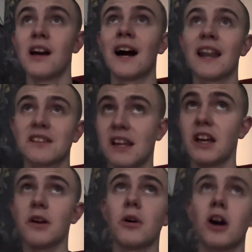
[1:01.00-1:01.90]
And I'll tell
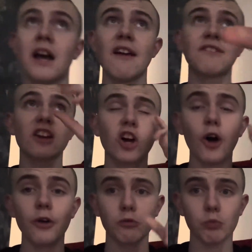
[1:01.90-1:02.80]
you what, if they
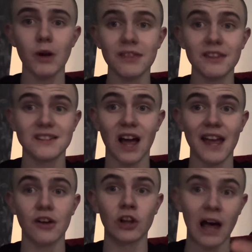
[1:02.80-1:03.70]
go and win the
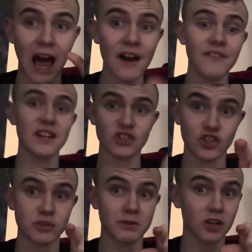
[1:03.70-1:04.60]
title, I think it's
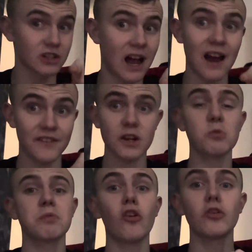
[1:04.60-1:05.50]

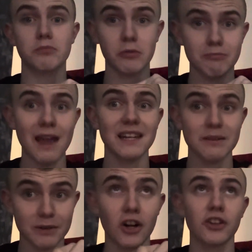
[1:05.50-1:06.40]
mainly
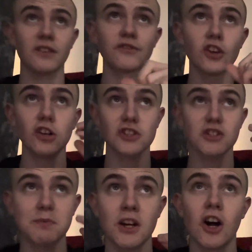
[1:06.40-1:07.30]

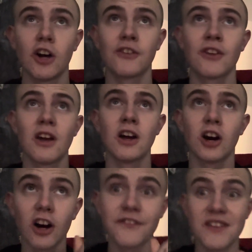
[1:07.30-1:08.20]
because
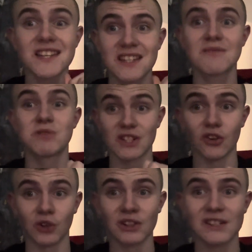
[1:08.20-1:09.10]
of this
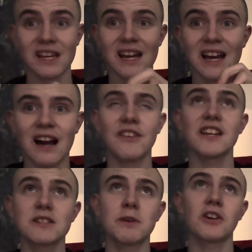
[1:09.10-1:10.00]
result. I think
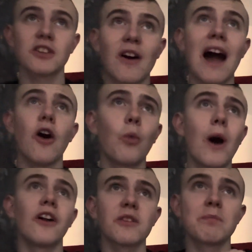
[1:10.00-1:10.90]
it's because of how
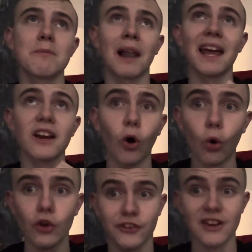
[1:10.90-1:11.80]
well they've been playing
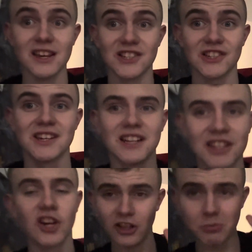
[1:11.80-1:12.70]
all season.
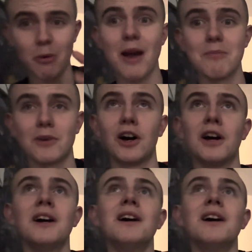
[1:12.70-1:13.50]
You got to remember,